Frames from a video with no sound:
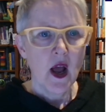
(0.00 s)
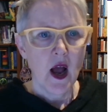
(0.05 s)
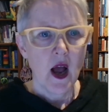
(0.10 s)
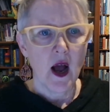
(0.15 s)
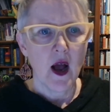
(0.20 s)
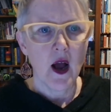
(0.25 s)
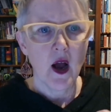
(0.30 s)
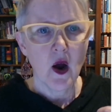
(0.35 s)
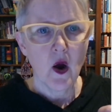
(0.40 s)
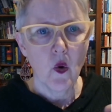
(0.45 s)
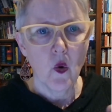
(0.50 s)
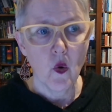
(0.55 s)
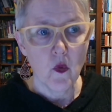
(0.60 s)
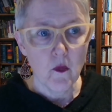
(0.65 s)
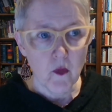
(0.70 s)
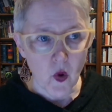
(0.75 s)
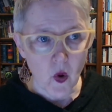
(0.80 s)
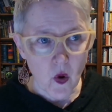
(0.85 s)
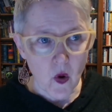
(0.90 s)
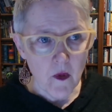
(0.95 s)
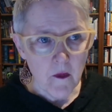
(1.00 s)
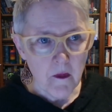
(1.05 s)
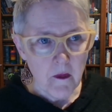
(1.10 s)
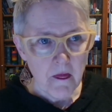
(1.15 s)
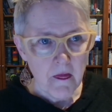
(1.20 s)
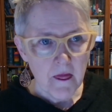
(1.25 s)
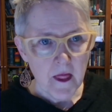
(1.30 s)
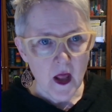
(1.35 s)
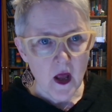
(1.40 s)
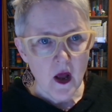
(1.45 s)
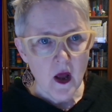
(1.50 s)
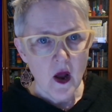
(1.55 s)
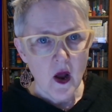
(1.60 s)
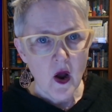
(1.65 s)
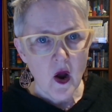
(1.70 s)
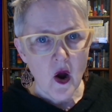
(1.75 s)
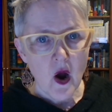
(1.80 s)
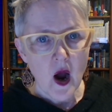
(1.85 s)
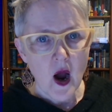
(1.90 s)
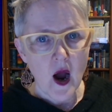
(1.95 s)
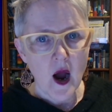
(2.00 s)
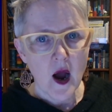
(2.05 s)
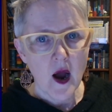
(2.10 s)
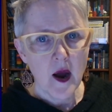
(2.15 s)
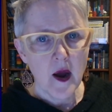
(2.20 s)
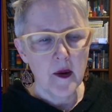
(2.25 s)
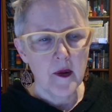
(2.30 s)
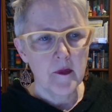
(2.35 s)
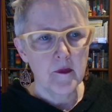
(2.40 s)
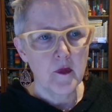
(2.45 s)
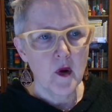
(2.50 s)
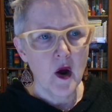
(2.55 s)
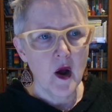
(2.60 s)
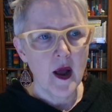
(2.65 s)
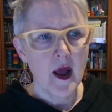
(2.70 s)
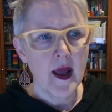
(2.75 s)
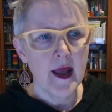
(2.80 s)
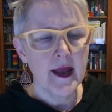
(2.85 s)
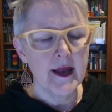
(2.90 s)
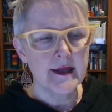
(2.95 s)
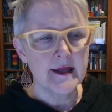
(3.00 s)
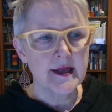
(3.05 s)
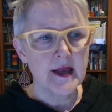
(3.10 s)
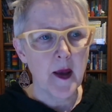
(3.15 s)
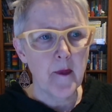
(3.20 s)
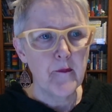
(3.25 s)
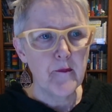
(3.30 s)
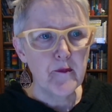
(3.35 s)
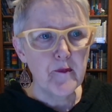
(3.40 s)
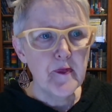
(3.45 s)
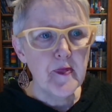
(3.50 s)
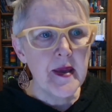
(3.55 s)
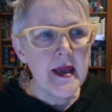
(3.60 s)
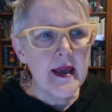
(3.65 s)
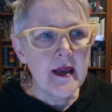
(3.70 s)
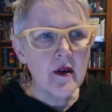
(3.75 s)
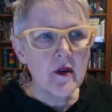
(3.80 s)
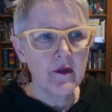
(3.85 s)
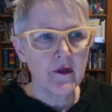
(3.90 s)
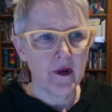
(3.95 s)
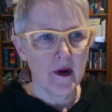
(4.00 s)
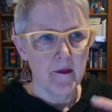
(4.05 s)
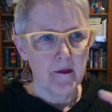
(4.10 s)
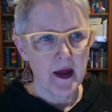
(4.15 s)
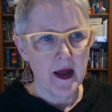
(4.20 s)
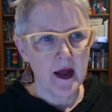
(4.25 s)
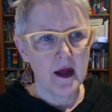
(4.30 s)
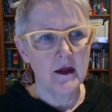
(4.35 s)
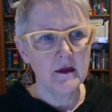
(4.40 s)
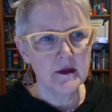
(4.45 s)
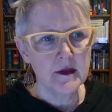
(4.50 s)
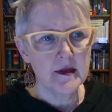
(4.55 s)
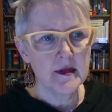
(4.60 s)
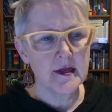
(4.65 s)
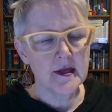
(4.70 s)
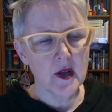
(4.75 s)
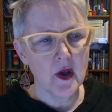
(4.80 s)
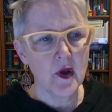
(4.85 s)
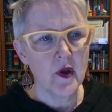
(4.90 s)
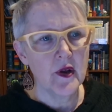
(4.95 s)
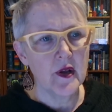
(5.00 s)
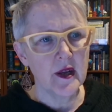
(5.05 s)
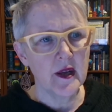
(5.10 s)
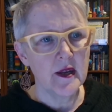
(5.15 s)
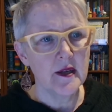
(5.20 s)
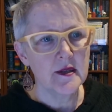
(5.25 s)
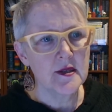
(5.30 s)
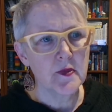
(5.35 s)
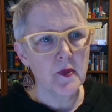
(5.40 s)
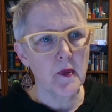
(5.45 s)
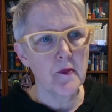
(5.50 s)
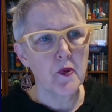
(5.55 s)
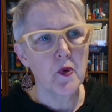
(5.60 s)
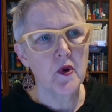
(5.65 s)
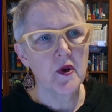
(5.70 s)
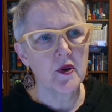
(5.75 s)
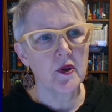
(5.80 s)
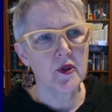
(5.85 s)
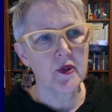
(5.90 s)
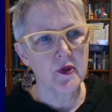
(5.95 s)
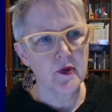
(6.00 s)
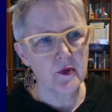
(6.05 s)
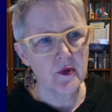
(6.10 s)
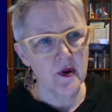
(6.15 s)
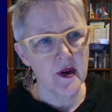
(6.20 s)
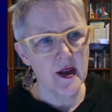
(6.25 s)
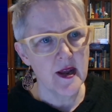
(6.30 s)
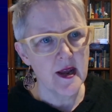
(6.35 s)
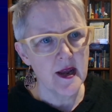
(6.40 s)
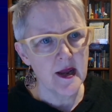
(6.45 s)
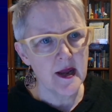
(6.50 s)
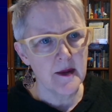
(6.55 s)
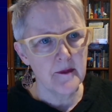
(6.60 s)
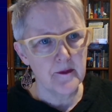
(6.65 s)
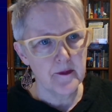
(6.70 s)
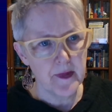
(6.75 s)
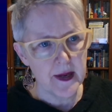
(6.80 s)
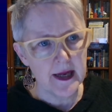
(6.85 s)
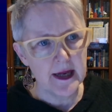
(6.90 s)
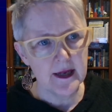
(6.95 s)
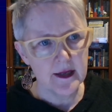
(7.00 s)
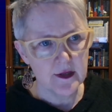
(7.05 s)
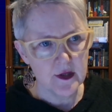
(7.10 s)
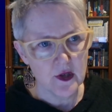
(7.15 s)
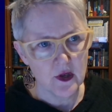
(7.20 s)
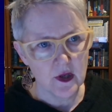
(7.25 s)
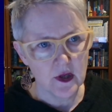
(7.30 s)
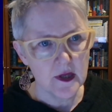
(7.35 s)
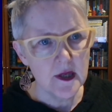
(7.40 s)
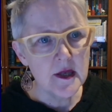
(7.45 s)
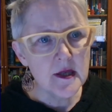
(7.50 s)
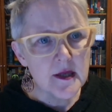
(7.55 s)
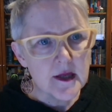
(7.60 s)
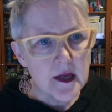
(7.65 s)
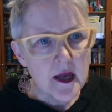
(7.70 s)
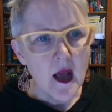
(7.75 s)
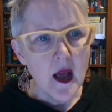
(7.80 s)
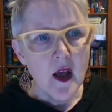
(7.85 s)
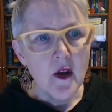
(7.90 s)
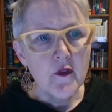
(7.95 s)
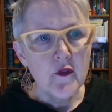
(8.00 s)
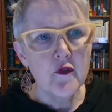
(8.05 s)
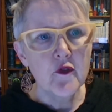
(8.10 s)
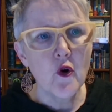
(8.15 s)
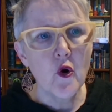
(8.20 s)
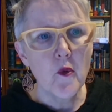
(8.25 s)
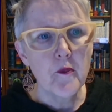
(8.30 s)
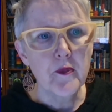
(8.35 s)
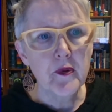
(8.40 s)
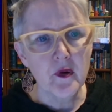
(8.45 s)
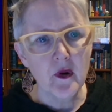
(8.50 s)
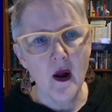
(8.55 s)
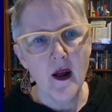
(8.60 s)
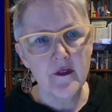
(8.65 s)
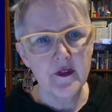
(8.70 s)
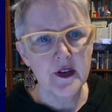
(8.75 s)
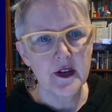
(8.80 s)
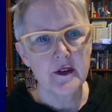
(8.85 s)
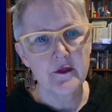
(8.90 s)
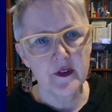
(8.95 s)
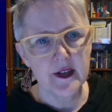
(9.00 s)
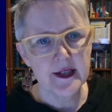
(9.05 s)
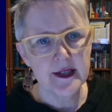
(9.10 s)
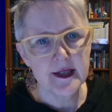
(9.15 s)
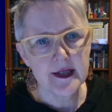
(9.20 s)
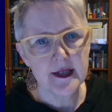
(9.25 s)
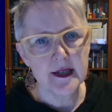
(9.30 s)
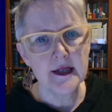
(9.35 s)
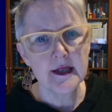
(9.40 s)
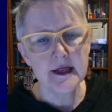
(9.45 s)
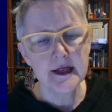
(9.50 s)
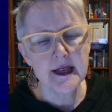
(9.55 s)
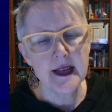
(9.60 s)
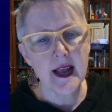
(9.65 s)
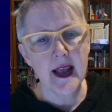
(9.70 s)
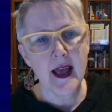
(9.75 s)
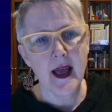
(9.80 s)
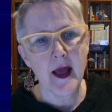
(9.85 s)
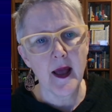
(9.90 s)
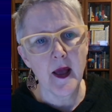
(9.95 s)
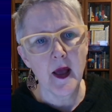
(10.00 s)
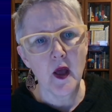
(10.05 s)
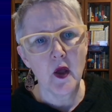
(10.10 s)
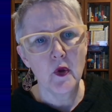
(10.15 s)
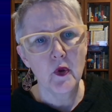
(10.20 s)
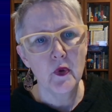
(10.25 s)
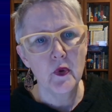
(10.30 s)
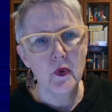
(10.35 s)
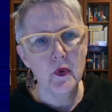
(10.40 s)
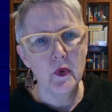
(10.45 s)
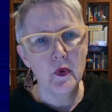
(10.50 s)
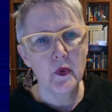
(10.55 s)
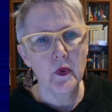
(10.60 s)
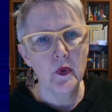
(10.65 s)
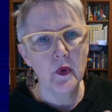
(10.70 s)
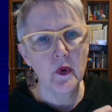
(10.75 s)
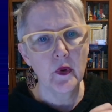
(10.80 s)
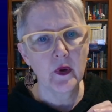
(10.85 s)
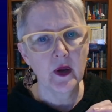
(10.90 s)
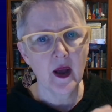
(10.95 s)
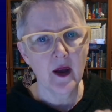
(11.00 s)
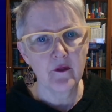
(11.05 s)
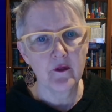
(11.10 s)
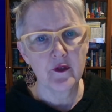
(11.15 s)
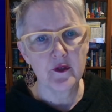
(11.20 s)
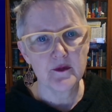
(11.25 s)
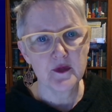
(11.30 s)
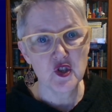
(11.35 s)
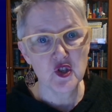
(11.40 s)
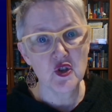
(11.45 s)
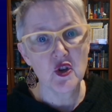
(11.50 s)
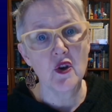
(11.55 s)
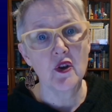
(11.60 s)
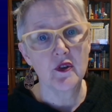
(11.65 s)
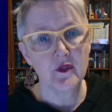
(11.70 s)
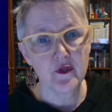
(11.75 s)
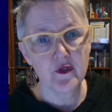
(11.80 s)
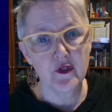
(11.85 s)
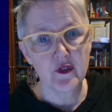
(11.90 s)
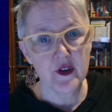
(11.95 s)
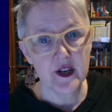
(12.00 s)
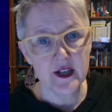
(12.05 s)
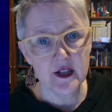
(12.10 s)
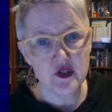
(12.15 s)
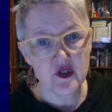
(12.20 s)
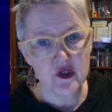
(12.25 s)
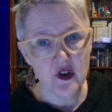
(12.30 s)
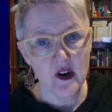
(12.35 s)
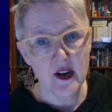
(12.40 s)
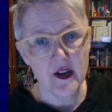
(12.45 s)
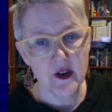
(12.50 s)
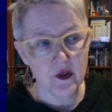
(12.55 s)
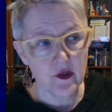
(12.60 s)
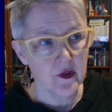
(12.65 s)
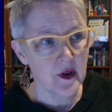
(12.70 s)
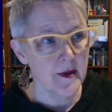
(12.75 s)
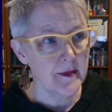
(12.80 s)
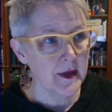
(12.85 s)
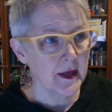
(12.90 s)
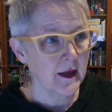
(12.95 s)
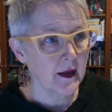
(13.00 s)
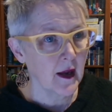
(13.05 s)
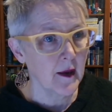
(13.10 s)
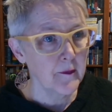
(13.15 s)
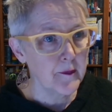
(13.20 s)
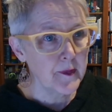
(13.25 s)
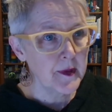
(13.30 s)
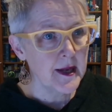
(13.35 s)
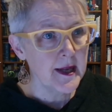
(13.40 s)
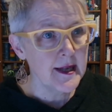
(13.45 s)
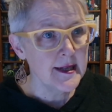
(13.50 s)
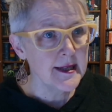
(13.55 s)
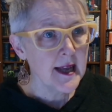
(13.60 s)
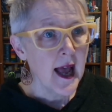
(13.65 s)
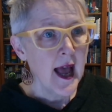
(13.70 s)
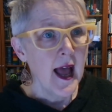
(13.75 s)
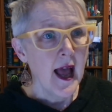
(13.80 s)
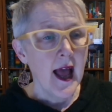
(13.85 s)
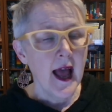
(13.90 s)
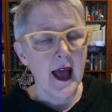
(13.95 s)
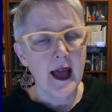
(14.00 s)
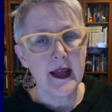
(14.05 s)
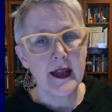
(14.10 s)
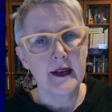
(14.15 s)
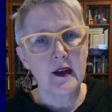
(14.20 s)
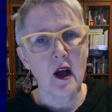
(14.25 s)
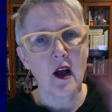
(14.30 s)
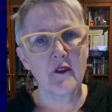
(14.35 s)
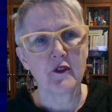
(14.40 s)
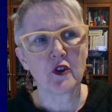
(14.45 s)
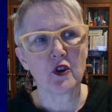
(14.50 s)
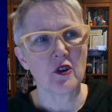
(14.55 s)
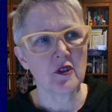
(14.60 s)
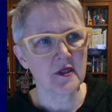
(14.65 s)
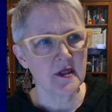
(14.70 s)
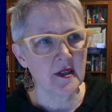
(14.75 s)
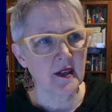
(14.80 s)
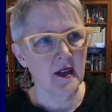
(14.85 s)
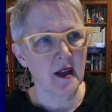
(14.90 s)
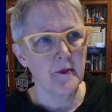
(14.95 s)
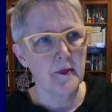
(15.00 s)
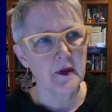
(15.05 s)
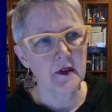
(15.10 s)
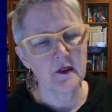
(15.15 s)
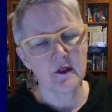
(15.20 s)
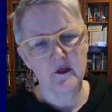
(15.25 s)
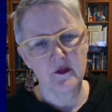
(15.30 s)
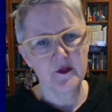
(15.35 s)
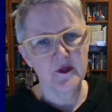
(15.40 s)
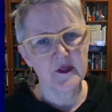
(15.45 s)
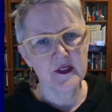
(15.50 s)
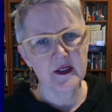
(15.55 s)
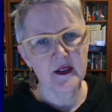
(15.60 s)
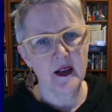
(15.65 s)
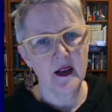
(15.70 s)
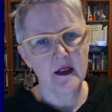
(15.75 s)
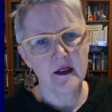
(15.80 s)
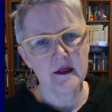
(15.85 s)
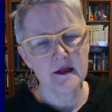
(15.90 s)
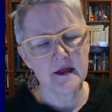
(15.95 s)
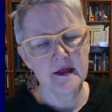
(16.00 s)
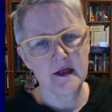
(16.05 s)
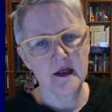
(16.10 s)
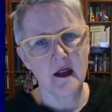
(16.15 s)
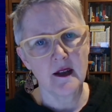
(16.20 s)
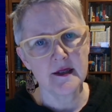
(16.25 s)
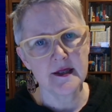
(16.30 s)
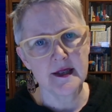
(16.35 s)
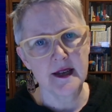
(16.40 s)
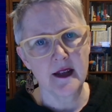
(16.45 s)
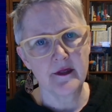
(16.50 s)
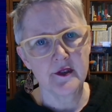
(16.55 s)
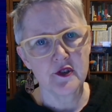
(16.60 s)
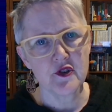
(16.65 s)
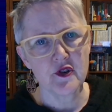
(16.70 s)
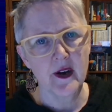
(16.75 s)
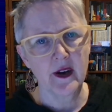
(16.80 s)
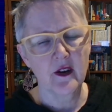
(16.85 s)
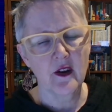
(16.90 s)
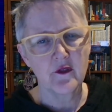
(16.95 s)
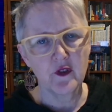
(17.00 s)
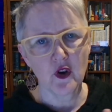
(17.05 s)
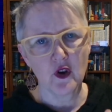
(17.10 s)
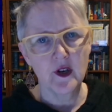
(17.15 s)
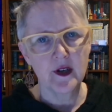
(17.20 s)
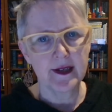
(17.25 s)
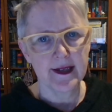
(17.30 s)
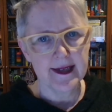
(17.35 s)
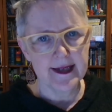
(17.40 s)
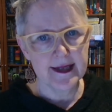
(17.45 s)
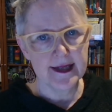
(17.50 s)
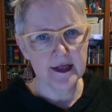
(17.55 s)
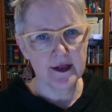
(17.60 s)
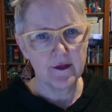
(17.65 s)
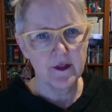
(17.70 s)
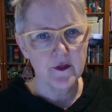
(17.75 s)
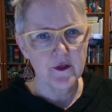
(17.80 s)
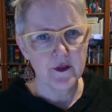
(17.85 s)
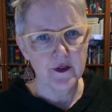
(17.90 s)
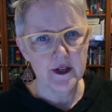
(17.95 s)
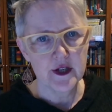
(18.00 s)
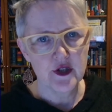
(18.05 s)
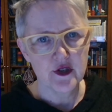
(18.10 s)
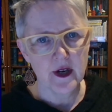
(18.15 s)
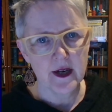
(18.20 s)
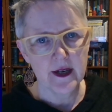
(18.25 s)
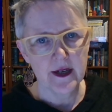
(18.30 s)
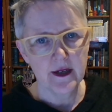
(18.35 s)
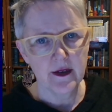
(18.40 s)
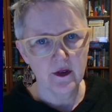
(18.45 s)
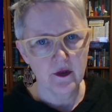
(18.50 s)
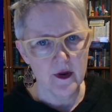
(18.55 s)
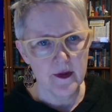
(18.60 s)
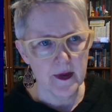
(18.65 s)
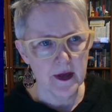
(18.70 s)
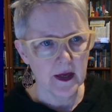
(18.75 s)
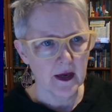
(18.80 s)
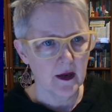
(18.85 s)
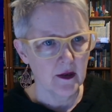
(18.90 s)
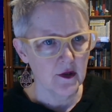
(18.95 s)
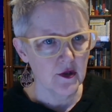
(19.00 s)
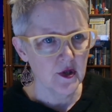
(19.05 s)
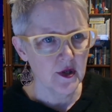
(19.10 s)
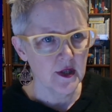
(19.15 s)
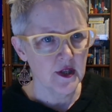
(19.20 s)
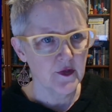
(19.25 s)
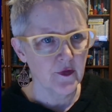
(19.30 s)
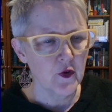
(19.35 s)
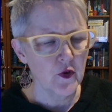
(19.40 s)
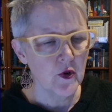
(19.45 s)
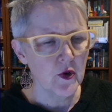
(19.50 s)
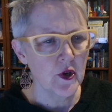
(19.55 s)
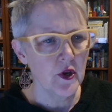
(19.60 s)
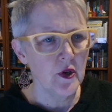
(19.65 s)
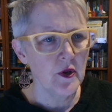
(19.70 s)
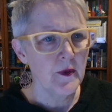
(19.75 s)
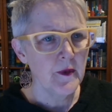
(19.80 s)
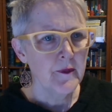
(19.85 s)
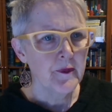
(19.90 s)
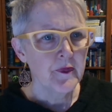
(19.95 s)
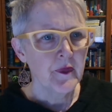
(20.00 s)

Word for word: uh, or more, um, it's a bigger amount, so it's $1.3 billion for private investors uh, who come from certain free trade agreement companies. And I've got a couple of uh, slides down the track, I've got a list of the free trade agreement countries for you.